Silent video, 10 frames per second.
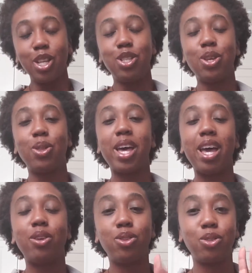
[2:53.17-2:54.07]
So
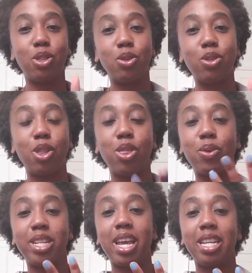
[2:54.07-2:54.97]
those are the
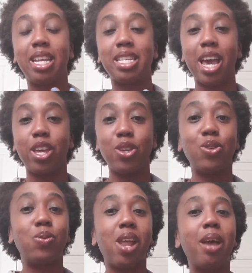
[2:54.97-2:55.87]
3 techniques I
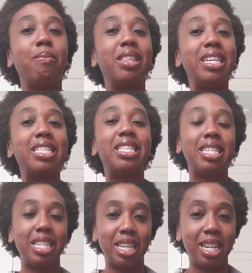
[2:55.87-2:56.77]
use when I'm
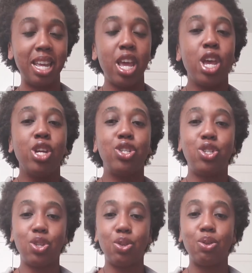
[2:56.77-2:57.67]
listening
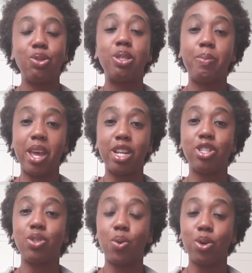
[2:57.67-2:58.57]
to
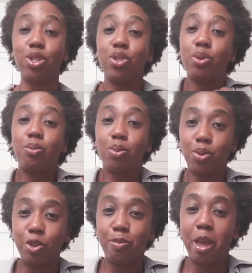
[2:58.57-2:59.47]
Spanish in order to
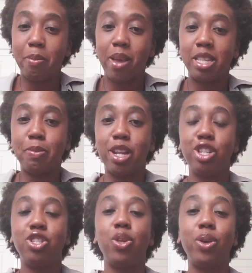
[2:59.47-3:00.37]
improve my
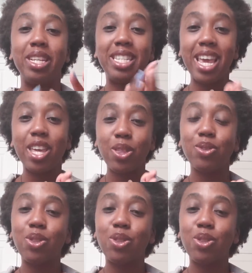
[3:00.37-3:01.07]
Spanish. So you can take those